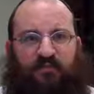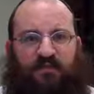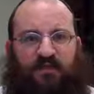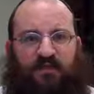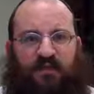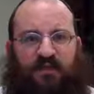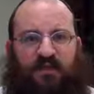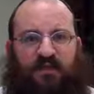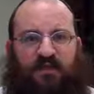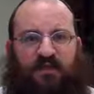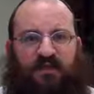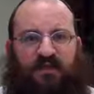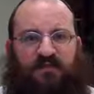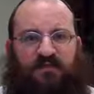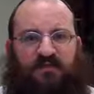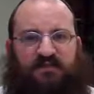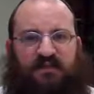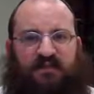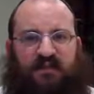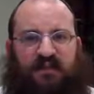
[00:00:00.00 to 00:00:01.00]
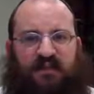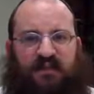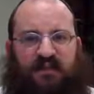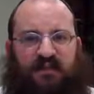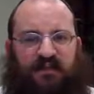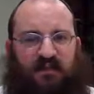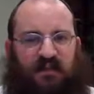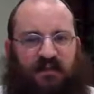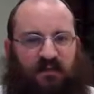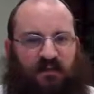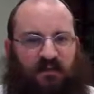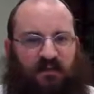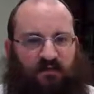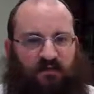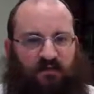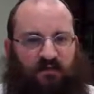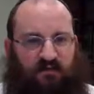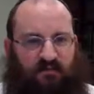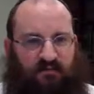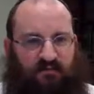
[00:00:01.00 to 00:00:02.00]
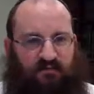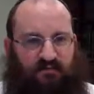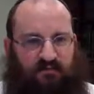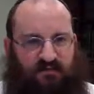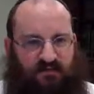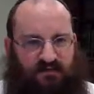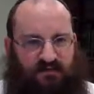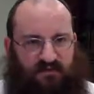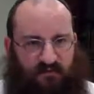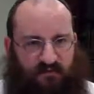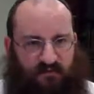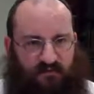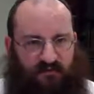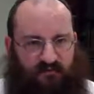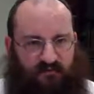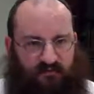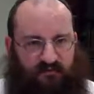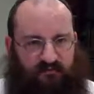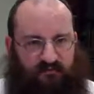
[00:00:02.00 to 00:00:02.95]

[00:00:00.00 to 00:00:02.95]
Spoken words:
he is the king and I don't want to disobey.